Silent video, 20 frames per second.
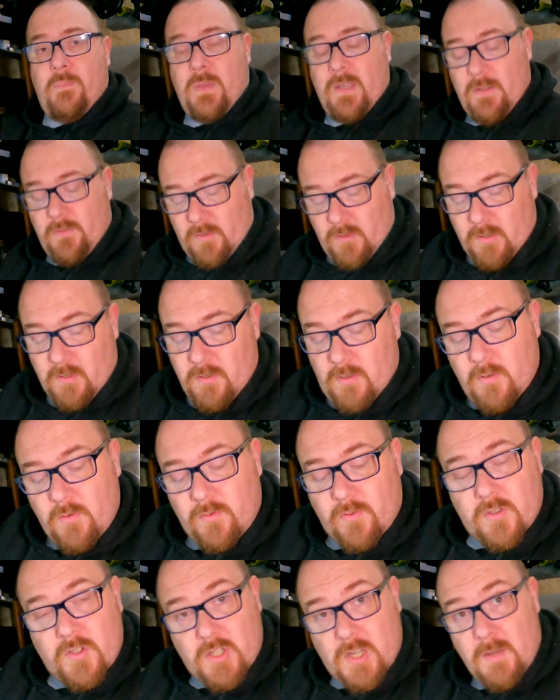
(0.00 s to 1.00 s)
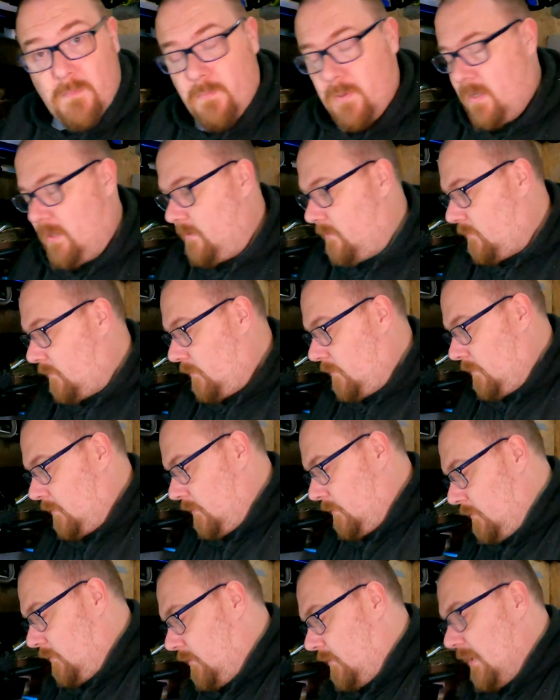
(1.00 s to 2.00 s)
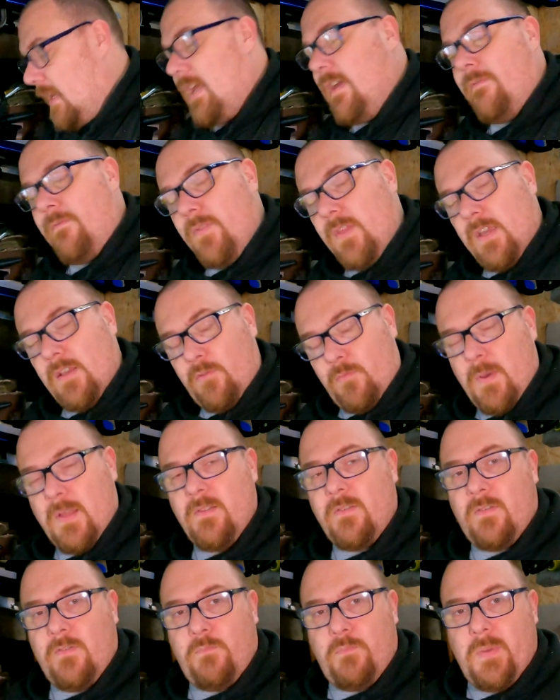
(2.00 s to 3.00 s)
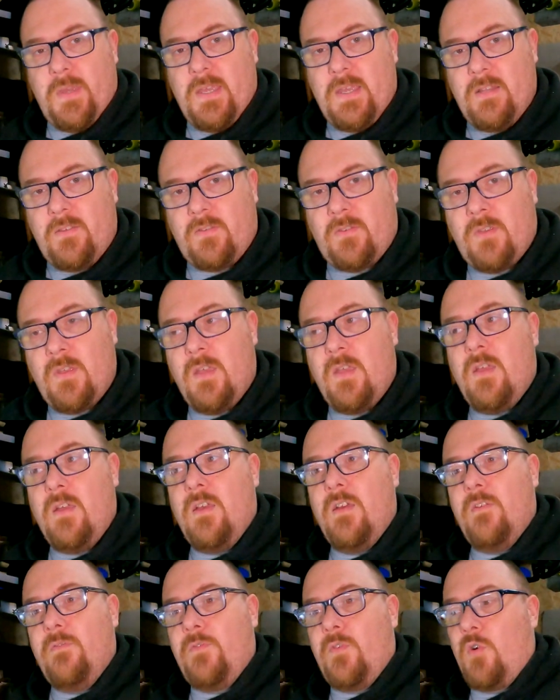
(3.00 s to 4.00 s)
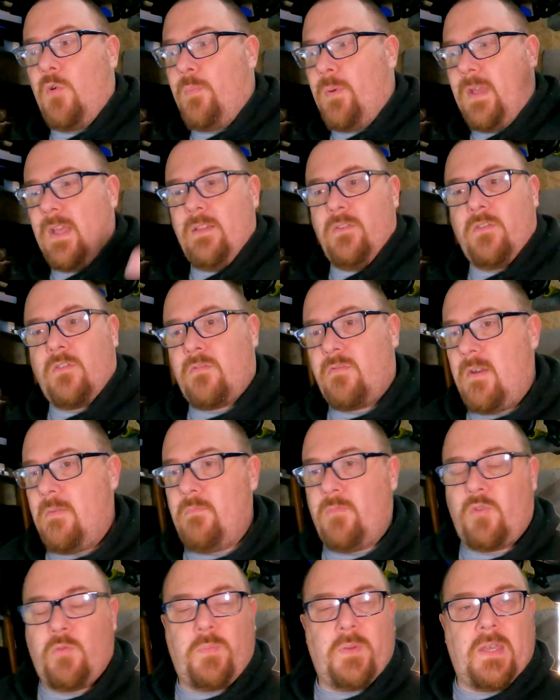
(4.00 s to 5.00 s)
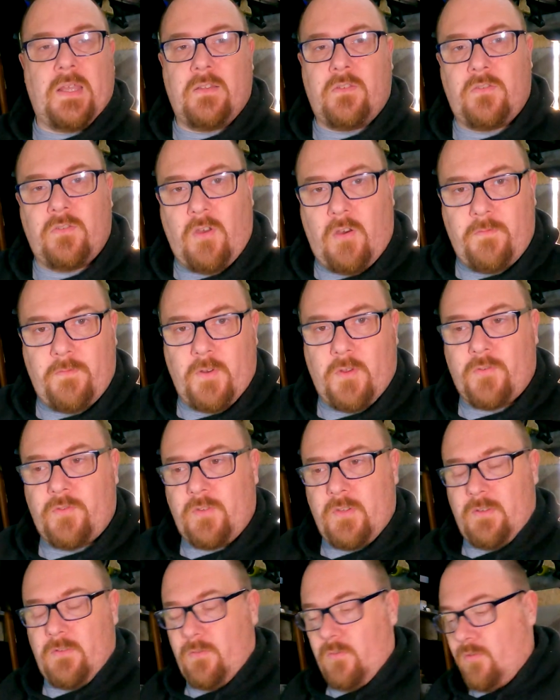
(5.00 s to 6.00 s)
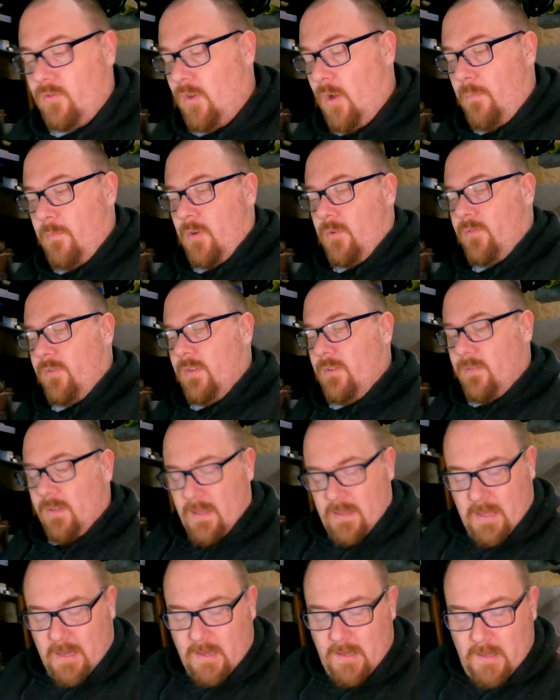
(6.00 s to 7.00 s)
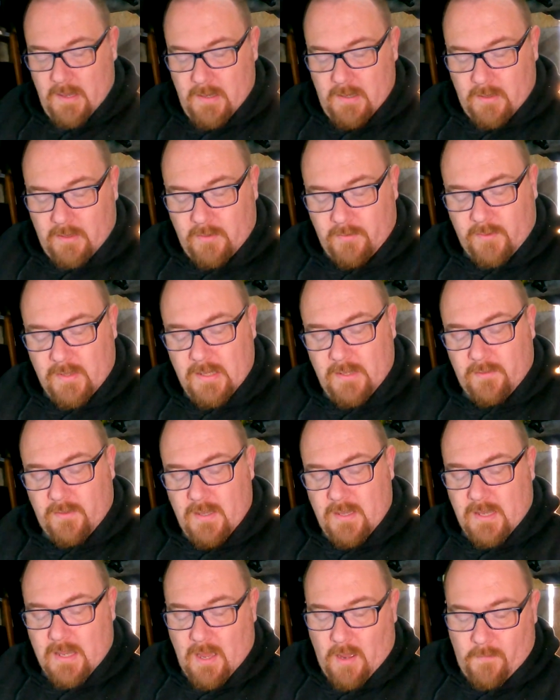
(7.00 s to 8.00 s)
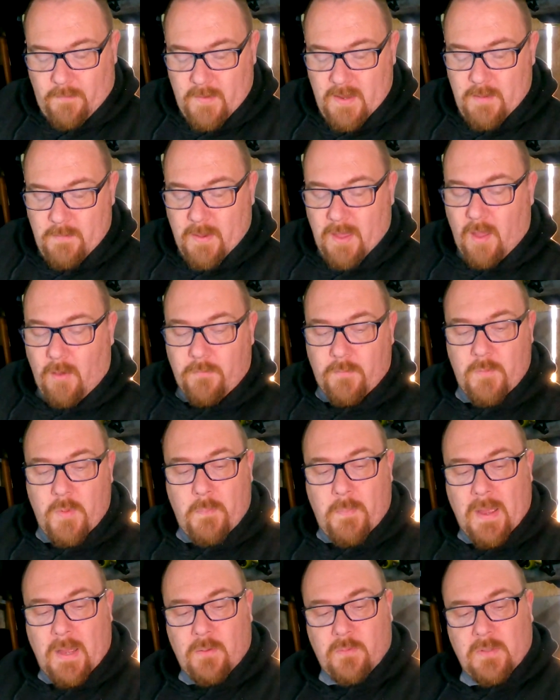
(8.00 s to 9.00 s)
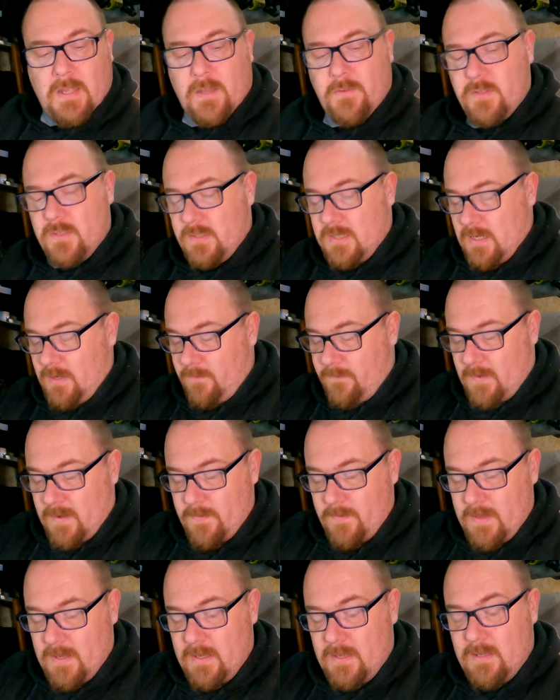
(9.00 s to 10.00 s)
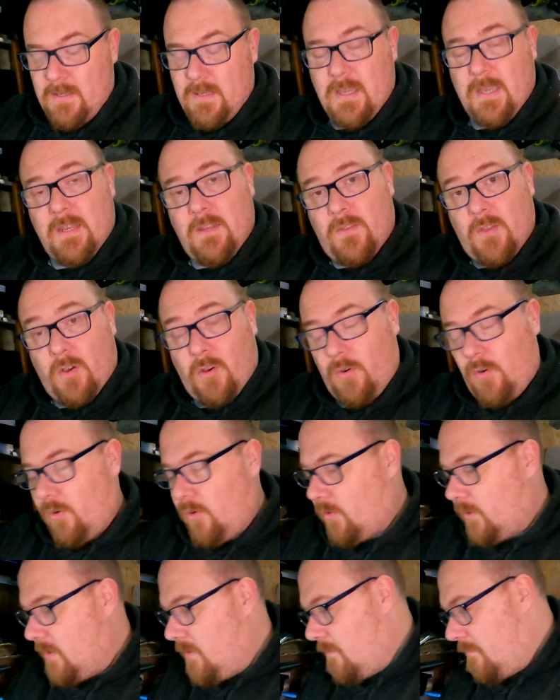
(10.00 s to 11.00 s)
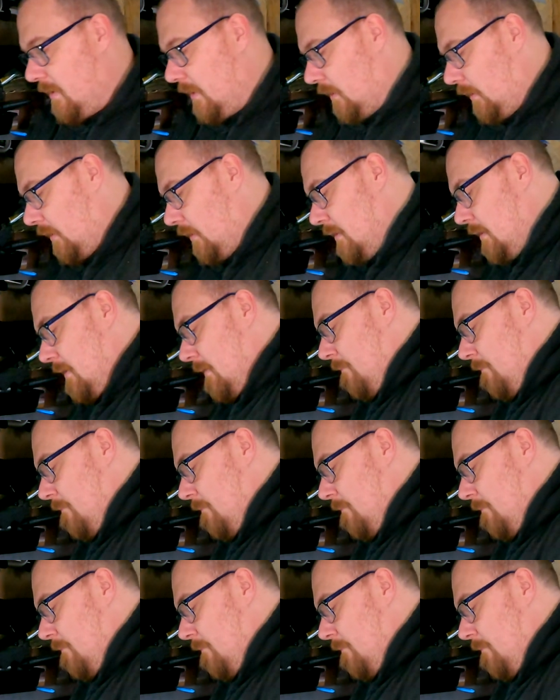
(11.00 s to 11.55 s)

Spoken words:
beads. You can use the cheap beads. Save the expensive beads for up against crimps, up against soft knots, things, stop knots, things like that. Because these that you get off eBay or from the Poundland, you tend to find the hole in the middle